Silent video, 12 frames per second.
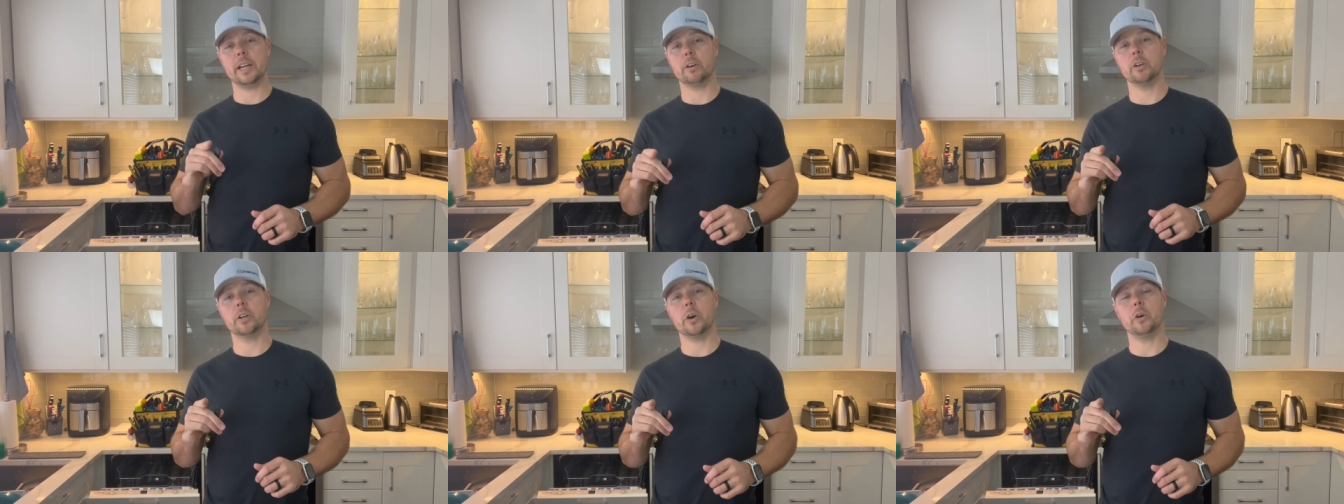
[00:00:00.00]

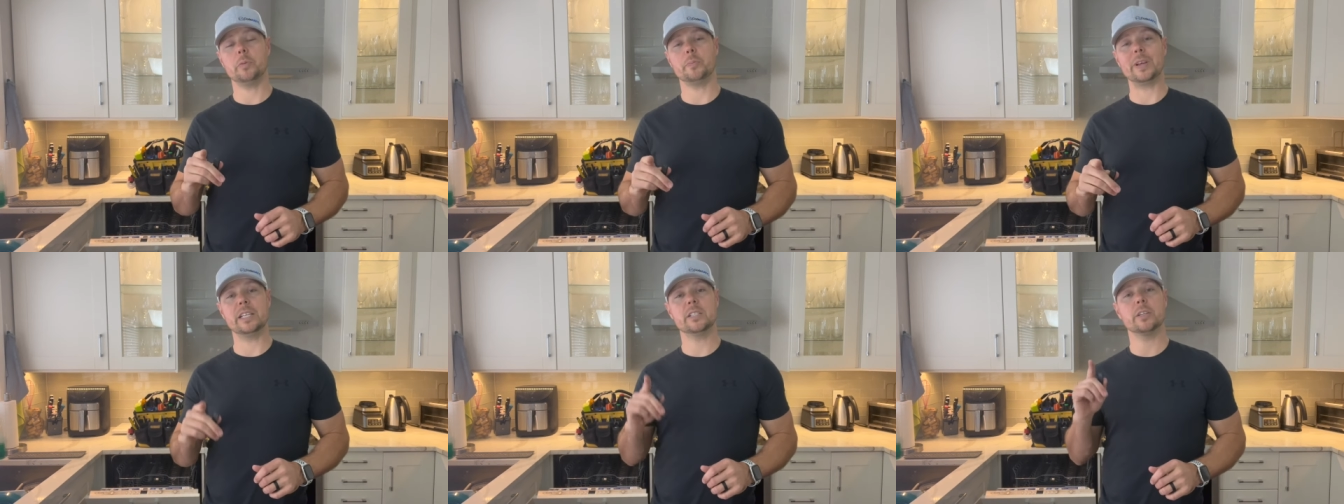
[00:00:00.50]
error code
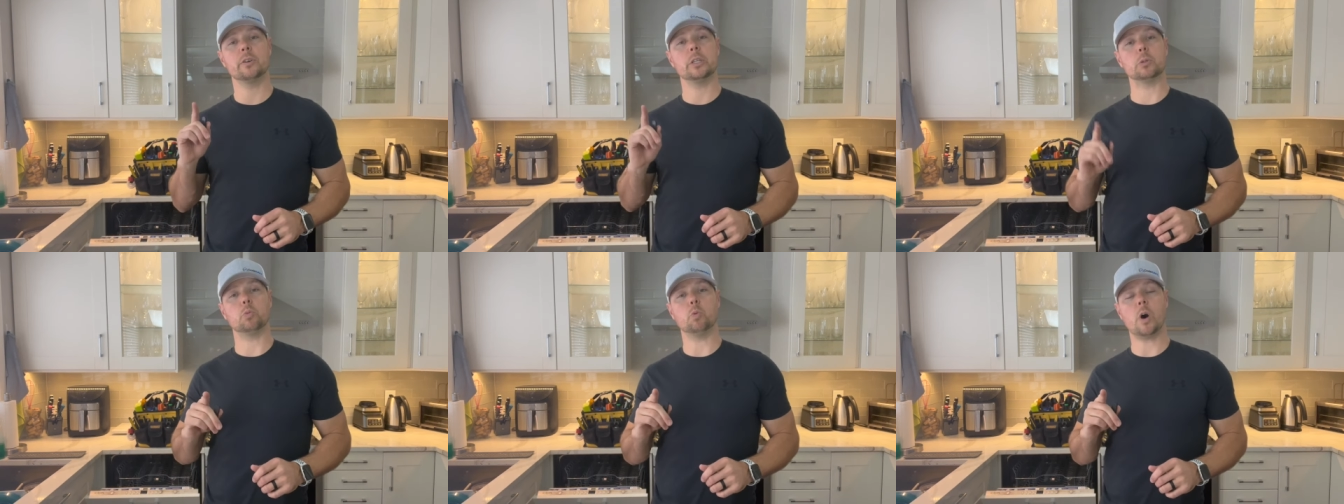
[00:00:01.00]
means there is
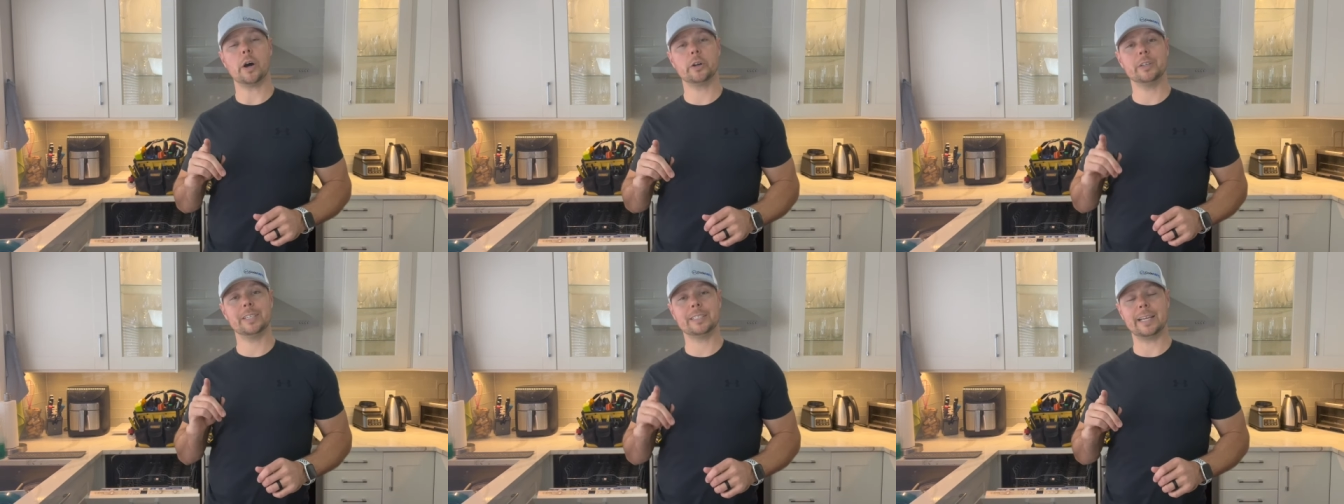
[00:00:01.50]
water
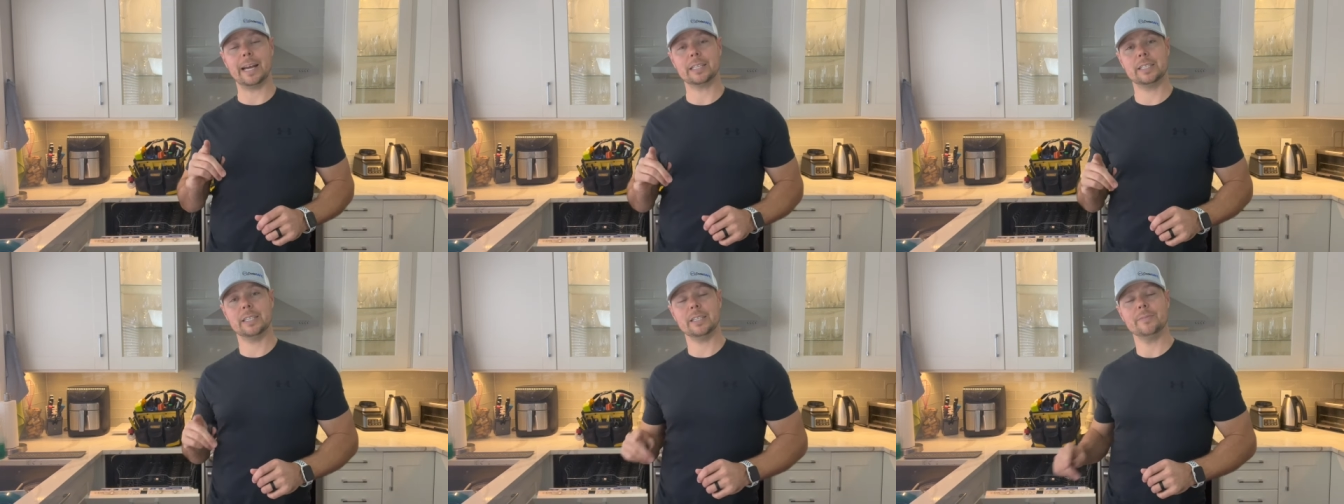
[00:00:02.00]

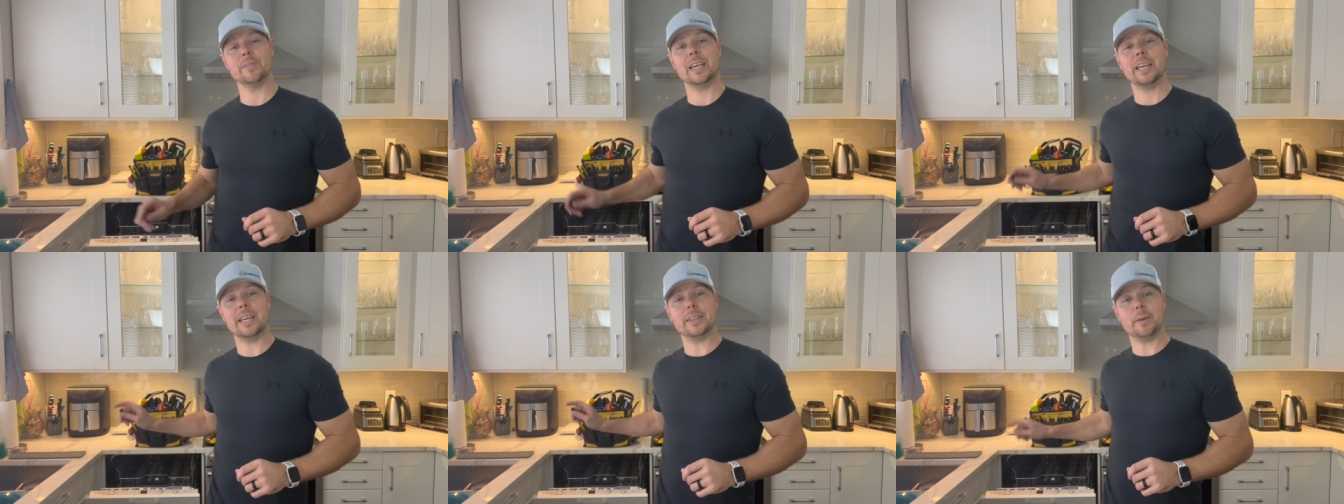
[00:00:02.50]
detected
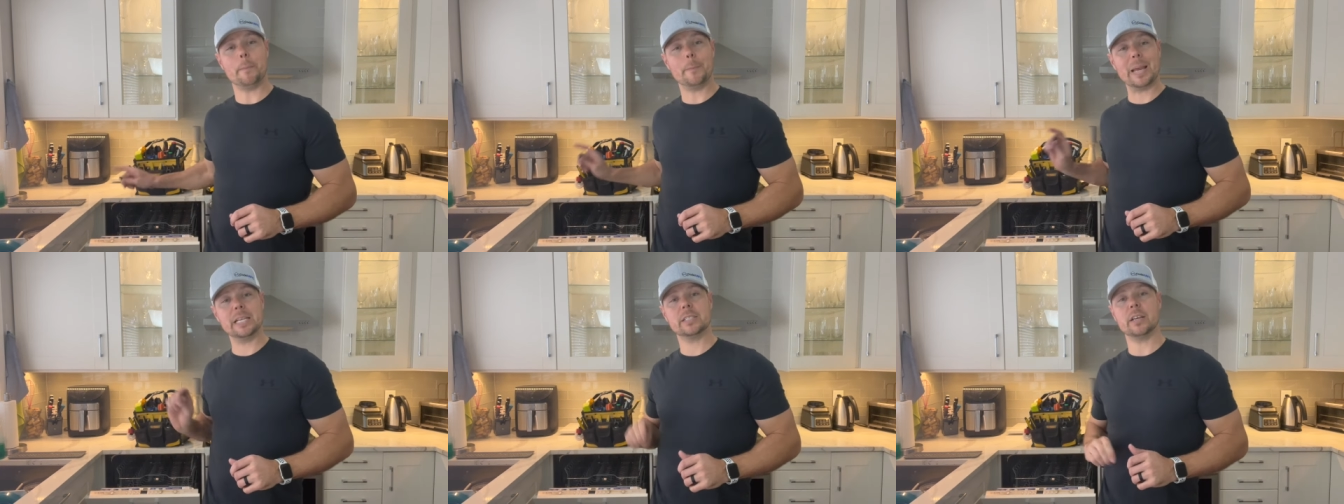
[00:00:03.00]
in the
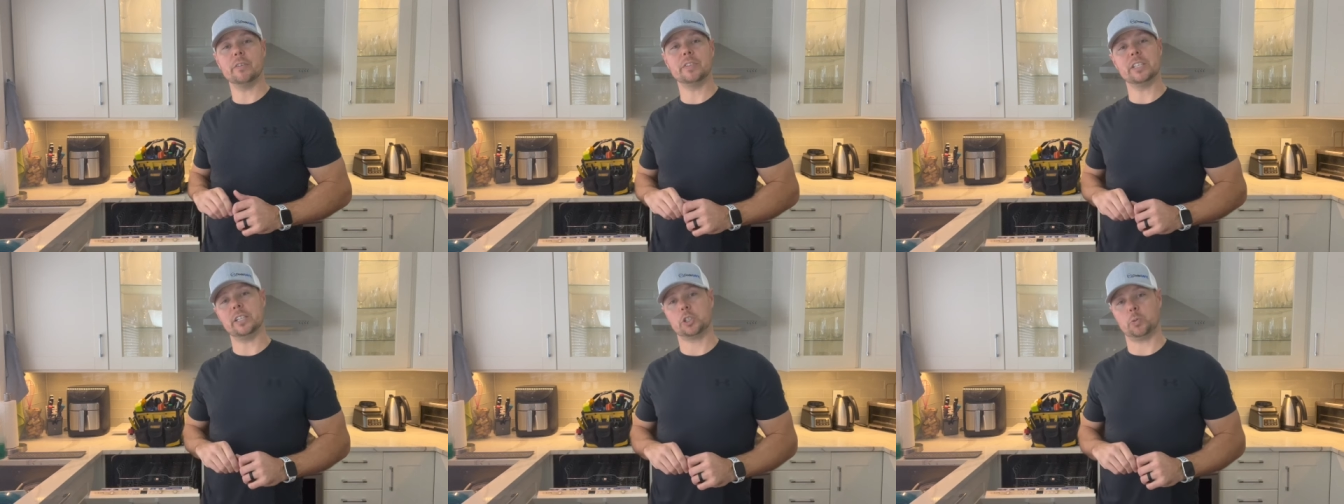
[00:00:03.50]
base of the
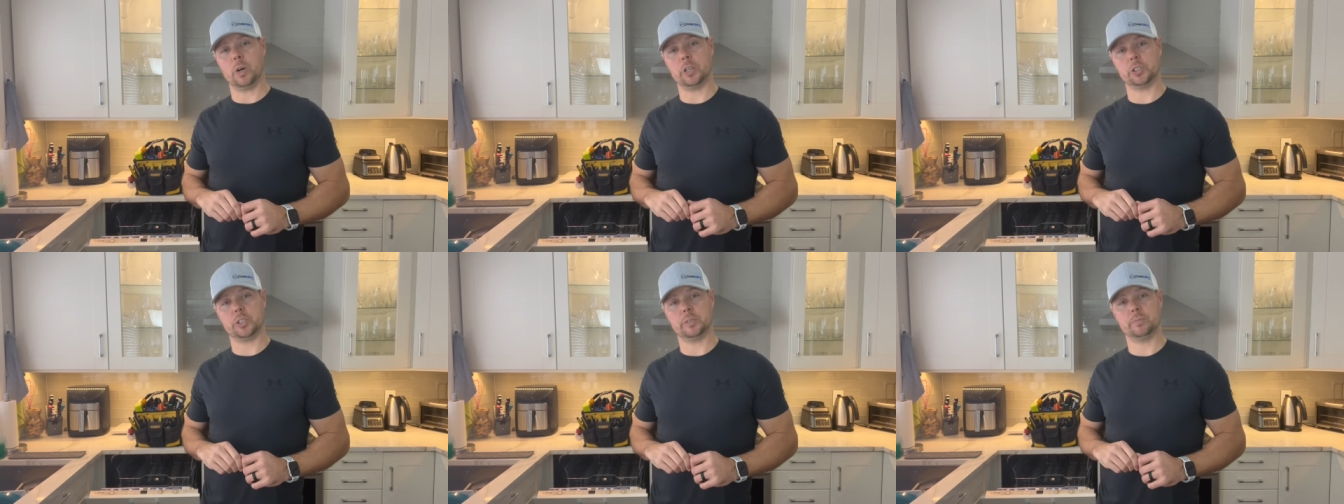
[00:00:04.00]

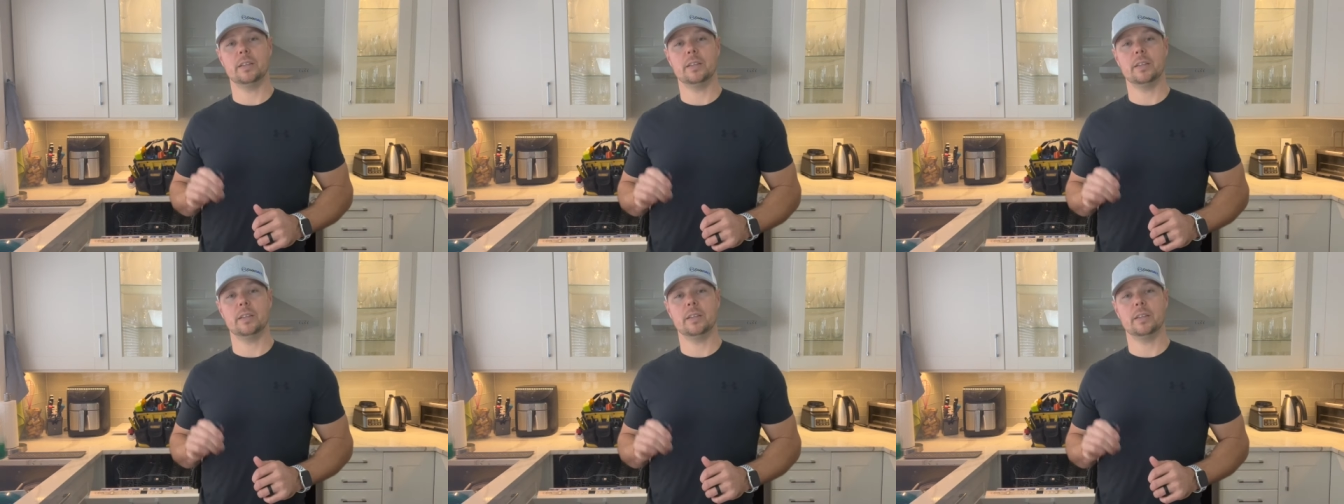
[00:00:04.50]
dishwasher.